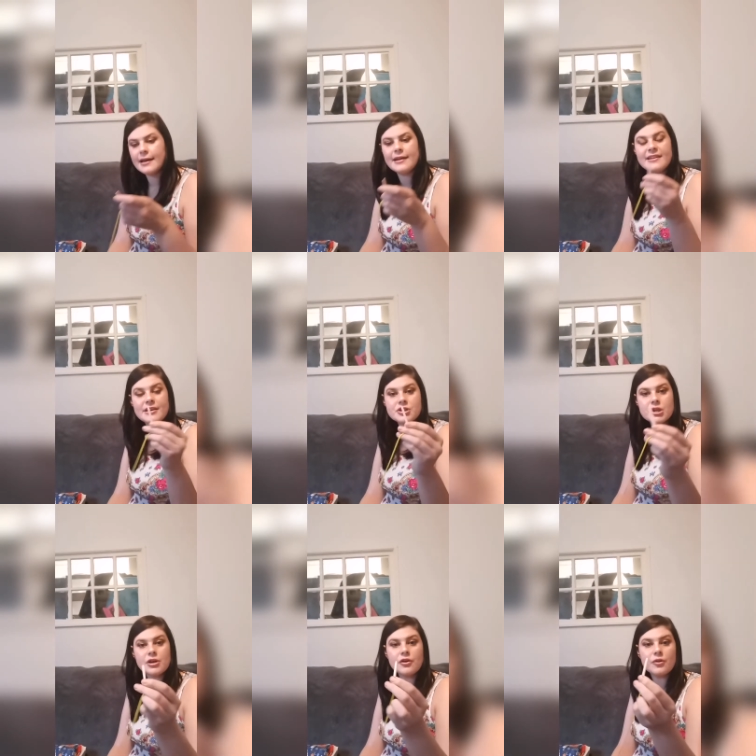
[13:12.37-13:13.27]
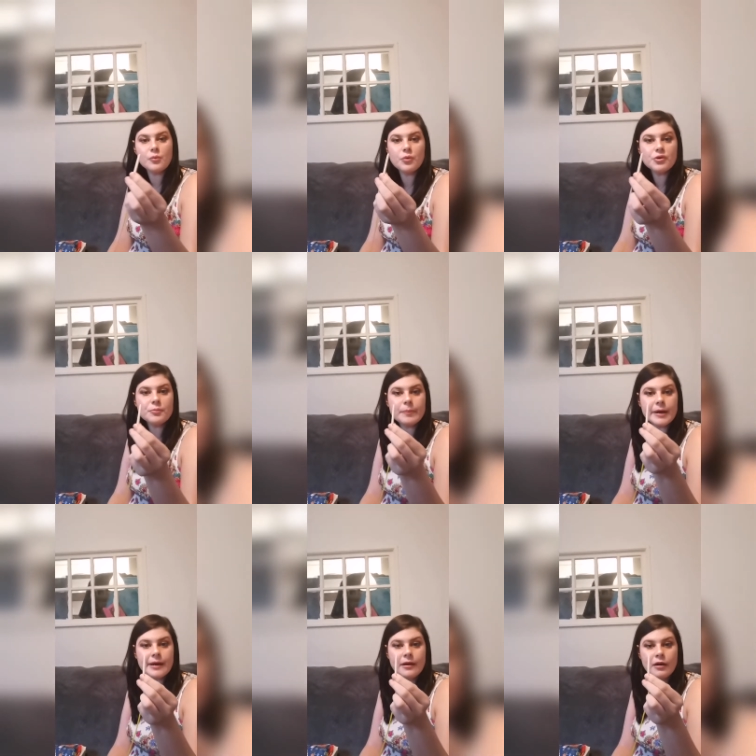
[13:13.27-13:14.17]
it's actually got the wooden
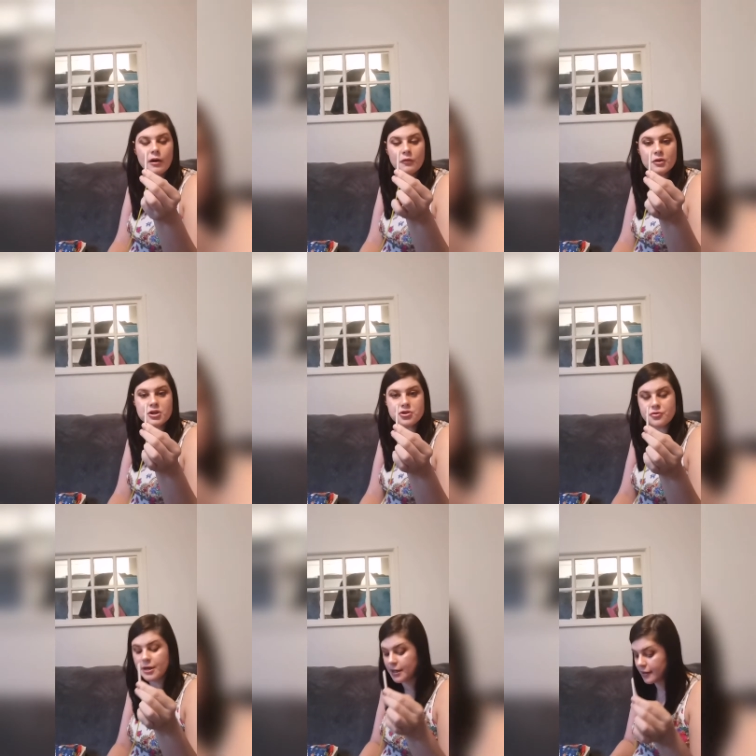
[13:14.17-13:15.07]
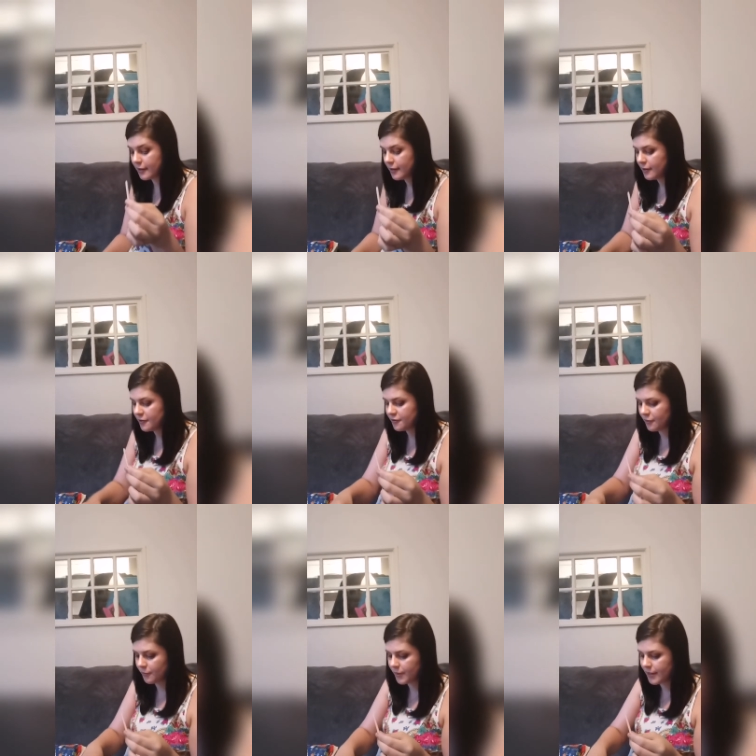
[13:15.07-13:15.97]
bit on the string
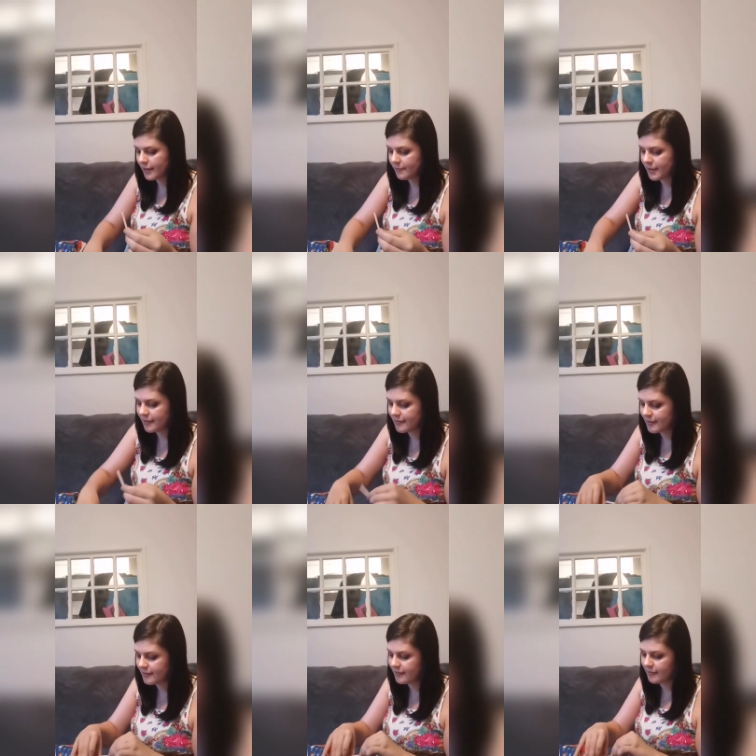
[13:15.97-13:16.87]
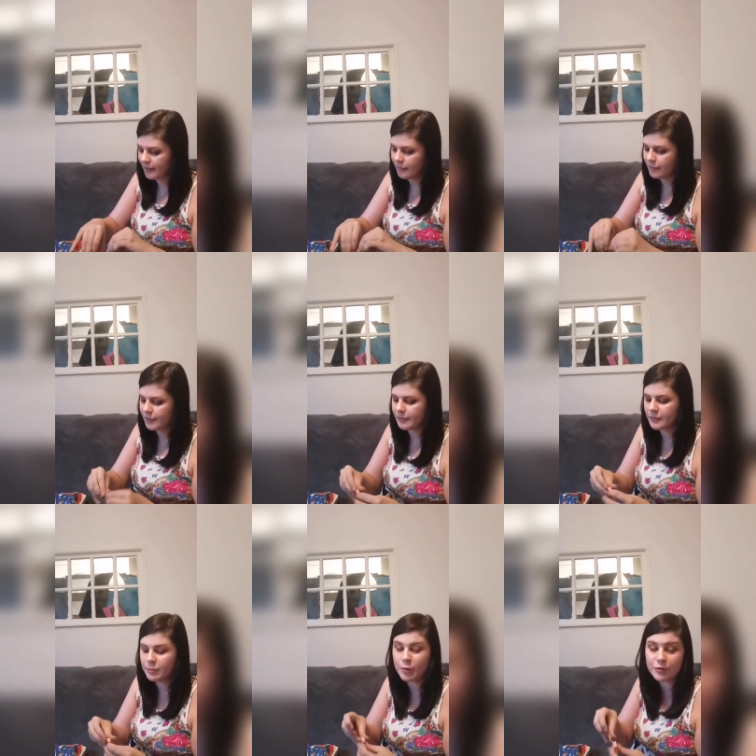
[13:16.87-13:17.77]
so it makes it easier for
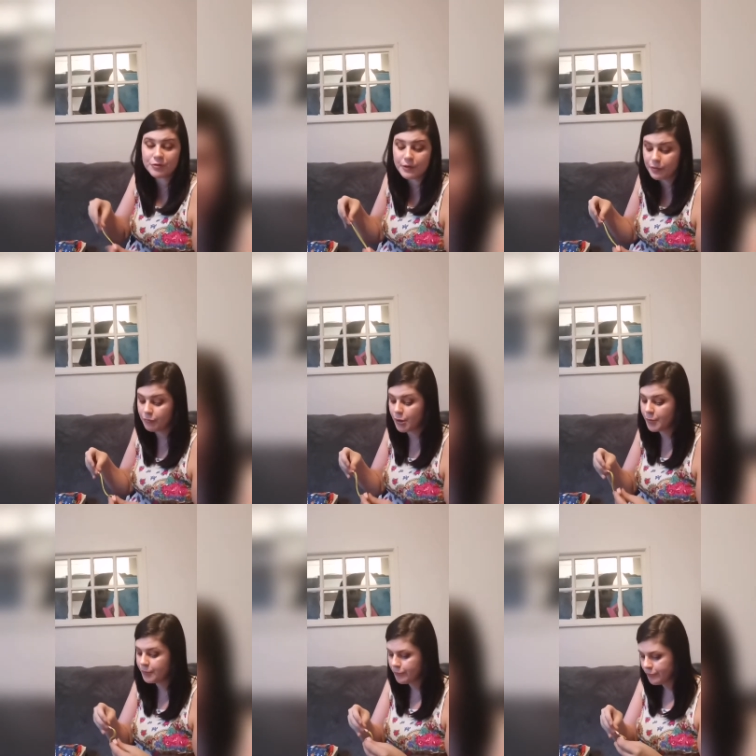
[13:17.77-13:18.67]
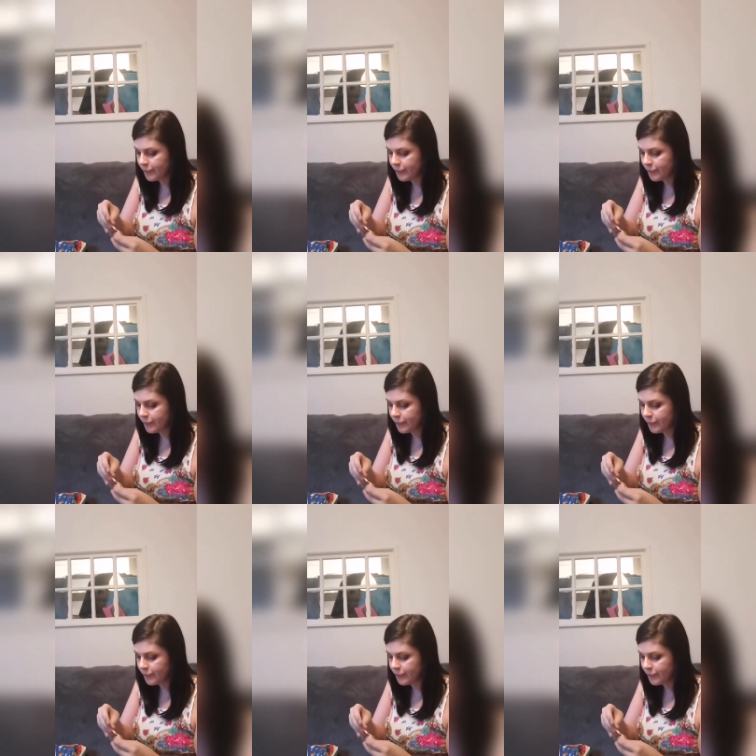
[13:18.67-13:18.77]
them to post it through